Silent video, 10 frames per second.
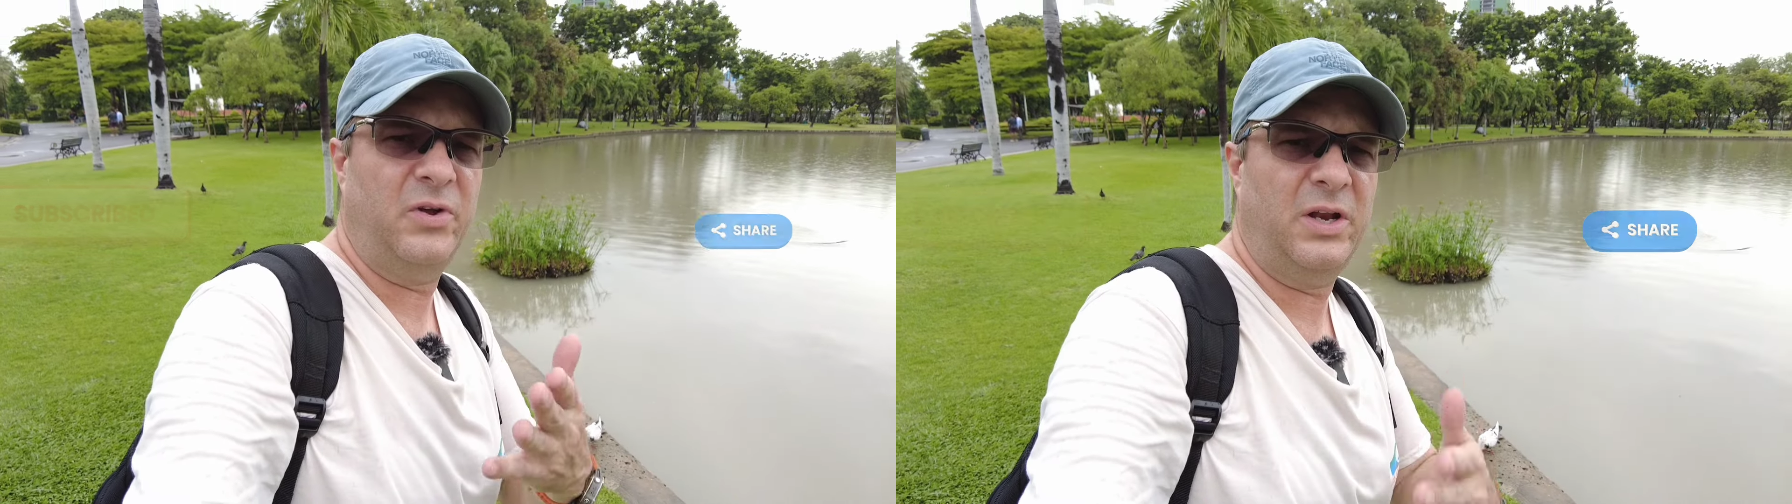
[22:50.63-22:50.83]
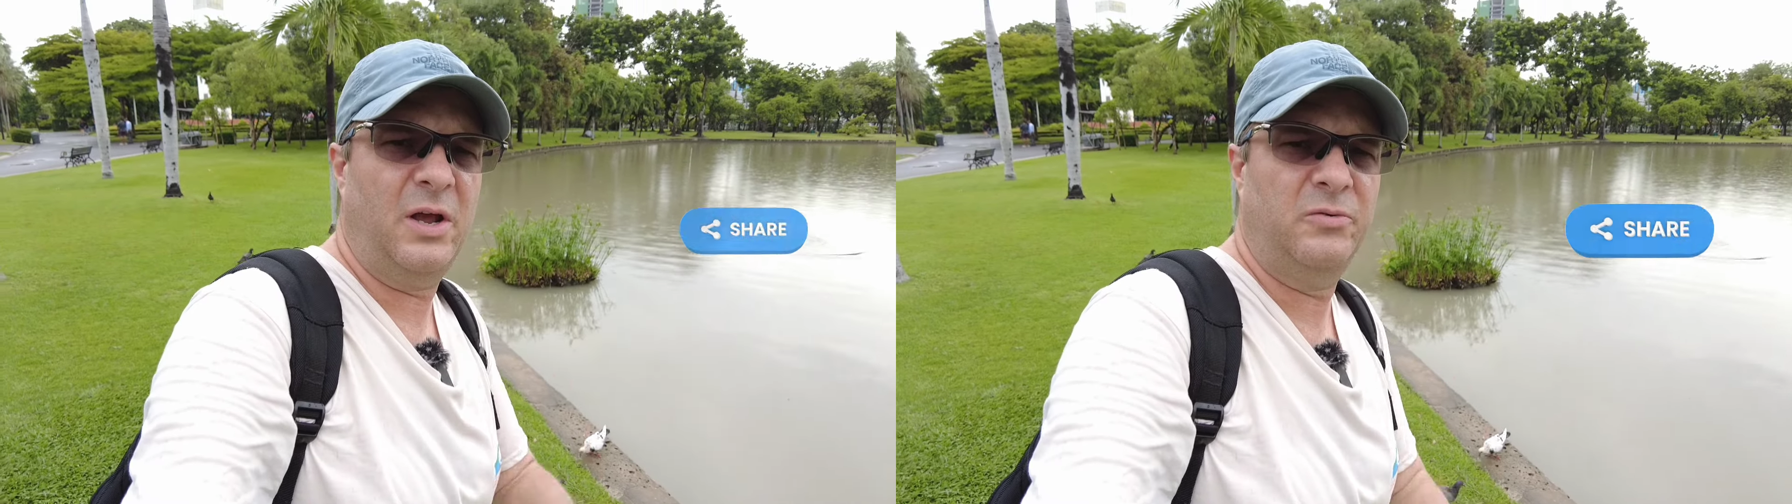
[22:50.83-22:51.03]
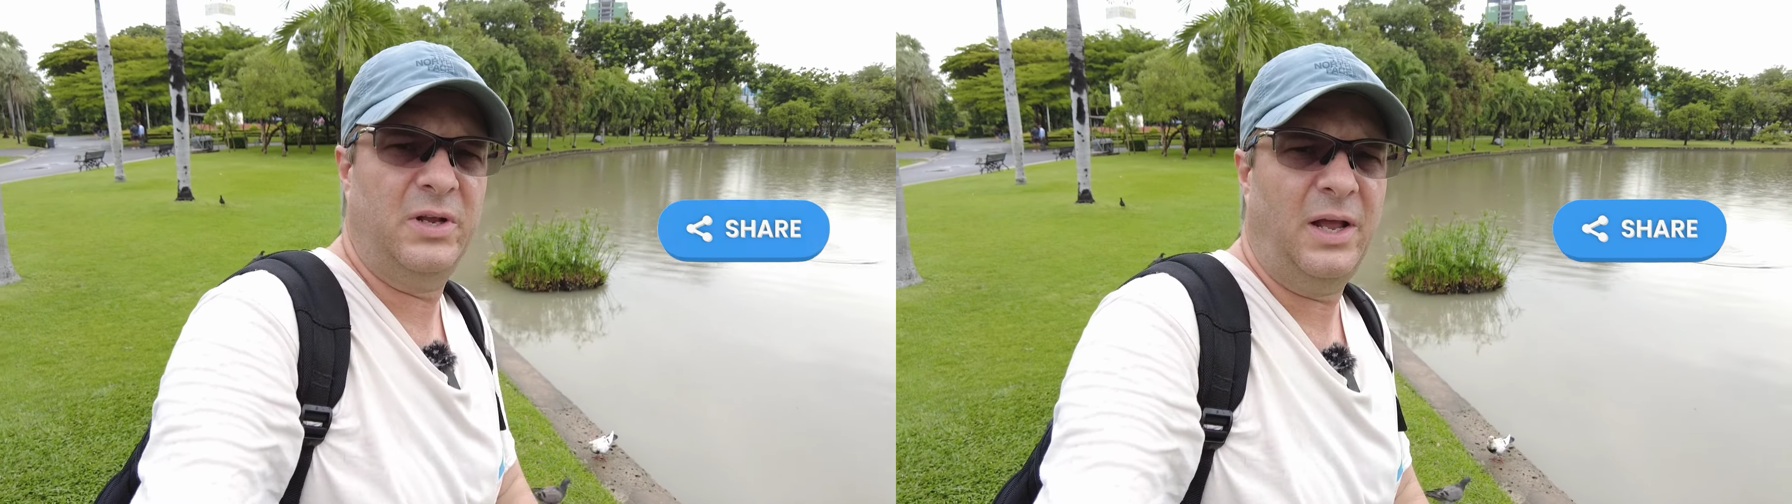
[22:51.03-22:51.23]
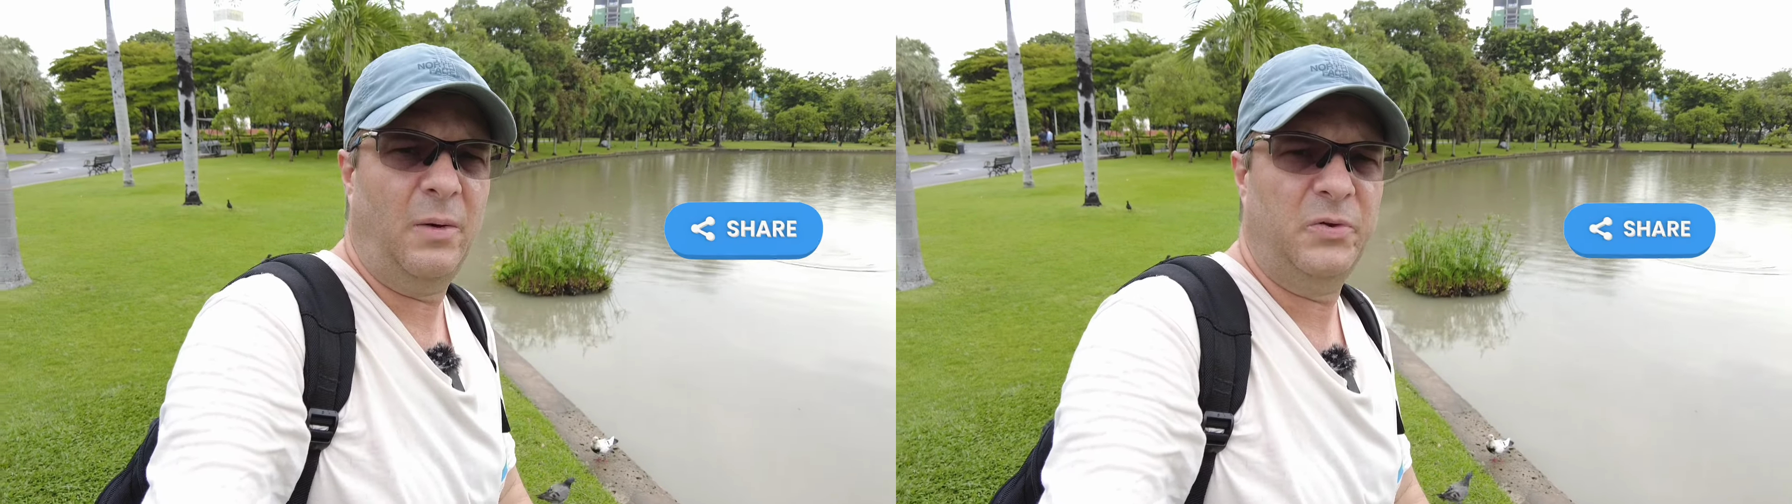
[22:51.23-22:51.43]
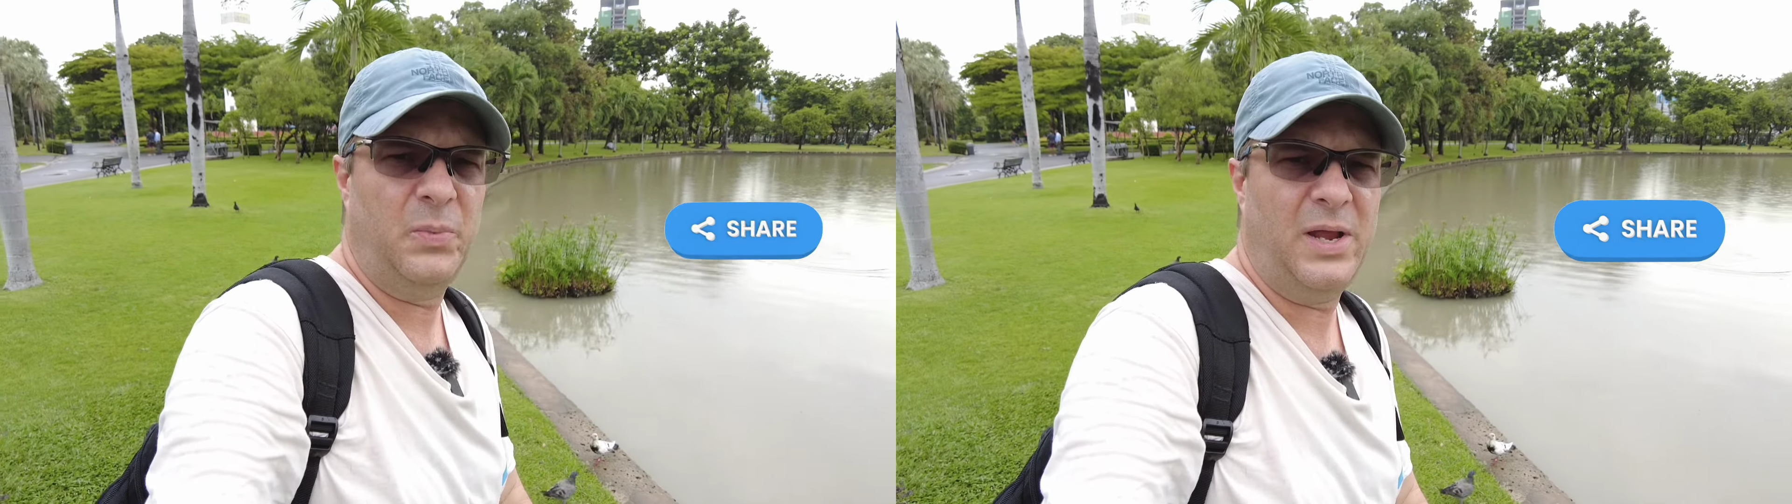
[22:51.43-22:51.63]
videos. It
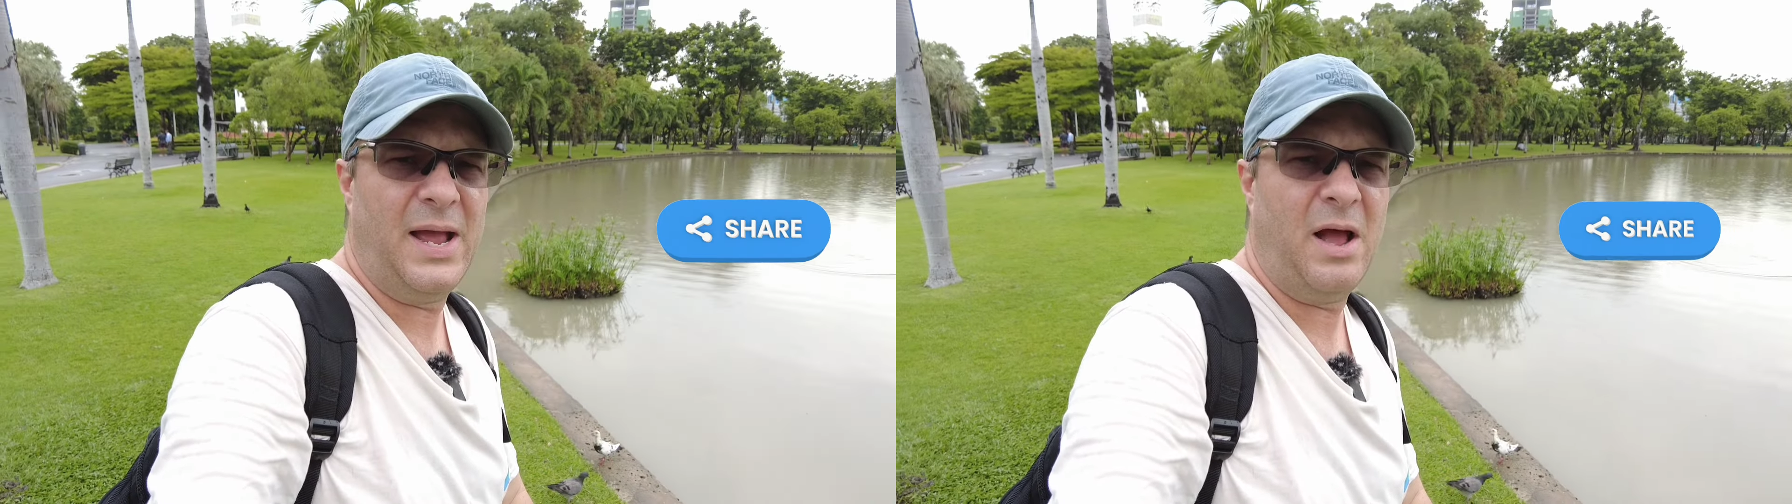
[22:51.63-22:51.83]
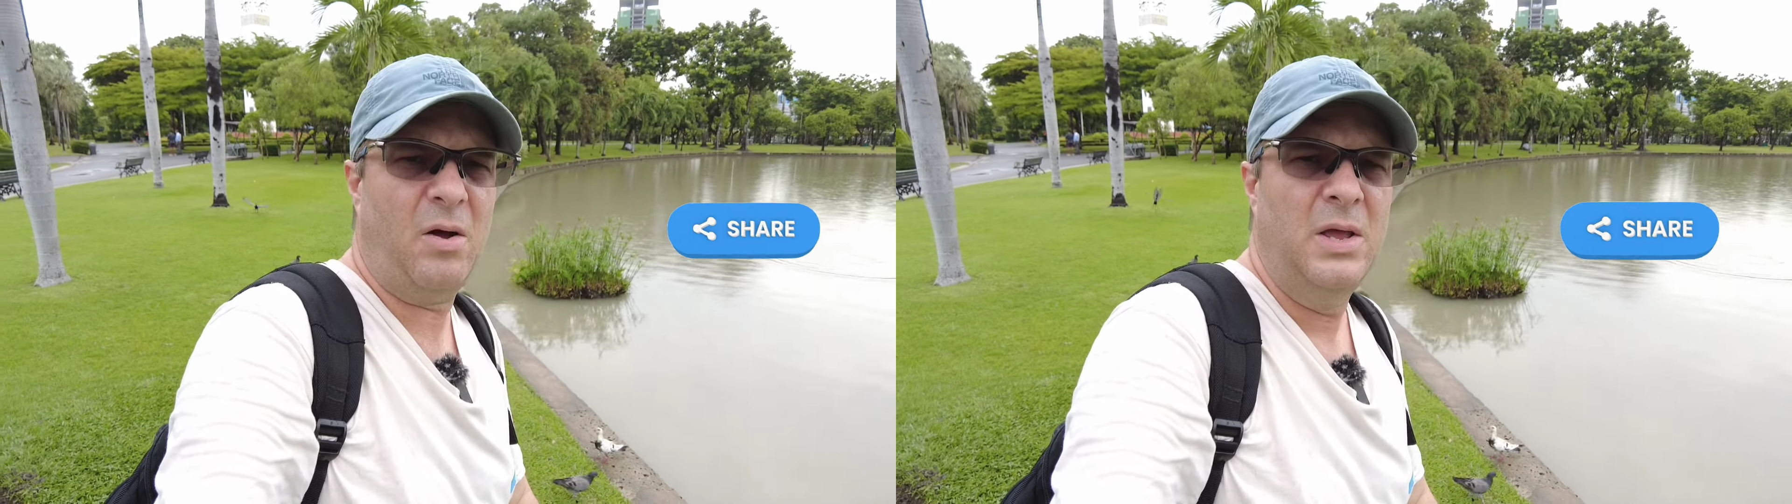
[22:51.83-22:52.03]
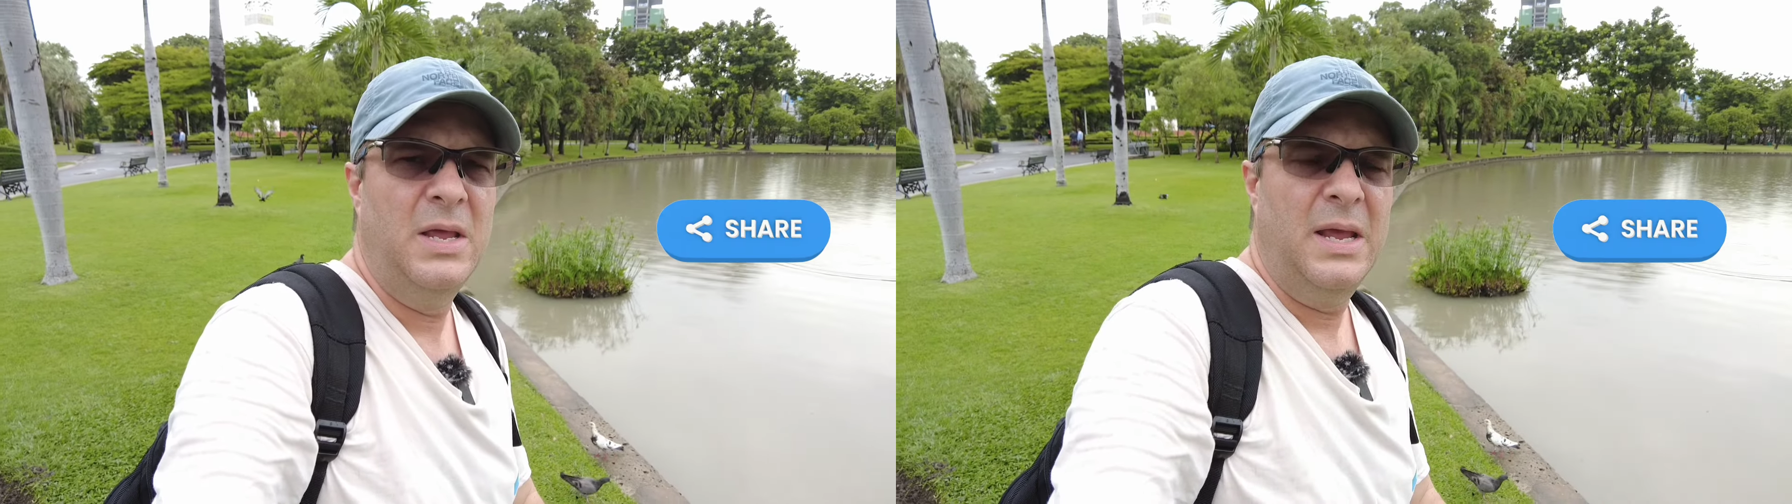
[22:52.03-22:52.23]
helps me out.